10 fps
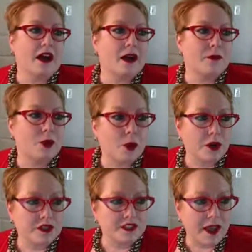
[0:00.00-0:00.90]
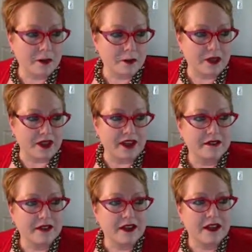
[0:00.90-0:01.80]
The course
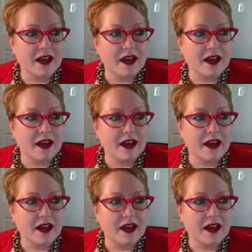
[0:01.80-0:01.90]
template,